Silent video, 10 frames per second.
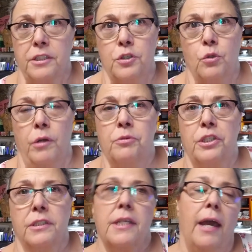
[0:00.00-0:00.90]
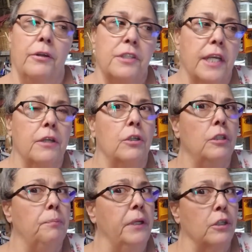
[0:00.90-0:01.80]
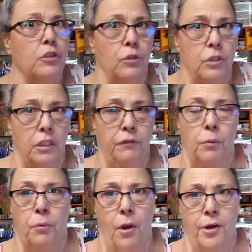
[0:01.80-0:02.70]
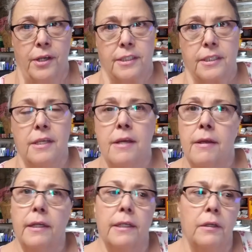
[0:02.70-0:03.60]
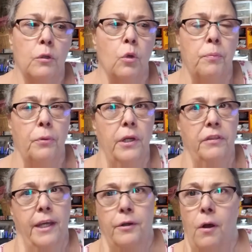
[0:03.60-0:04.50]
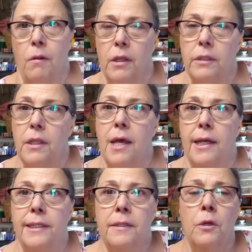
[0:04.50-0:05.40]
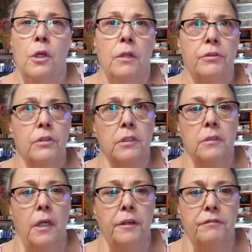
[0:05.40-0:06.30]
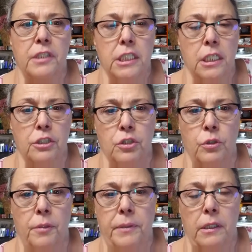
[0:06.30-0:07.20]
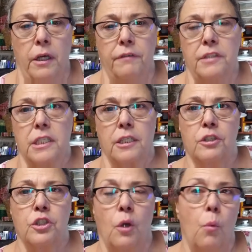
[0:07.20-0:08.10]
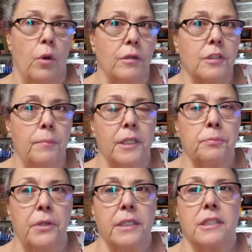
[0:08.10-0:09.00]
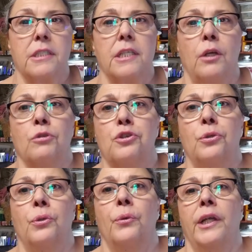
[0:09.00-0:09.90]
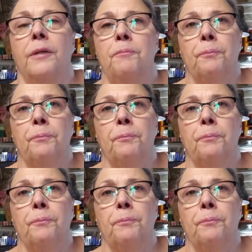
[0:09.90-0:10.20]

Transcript: descriptions, how to take good pictures of your products, and incorporate that all online. There's going to be a lot of discussion on where's the best place to sell jewelry,